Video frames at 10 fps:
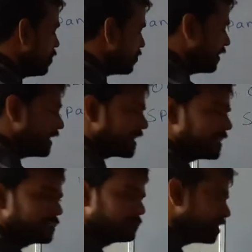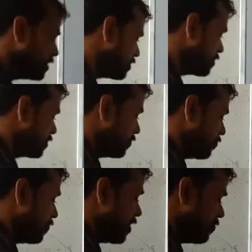When the tangents method is,
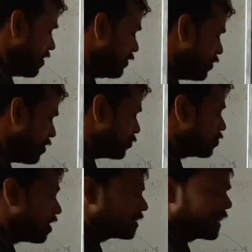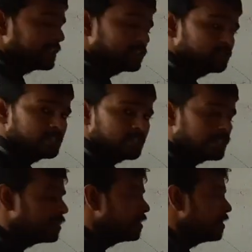when you have to draw tangents method,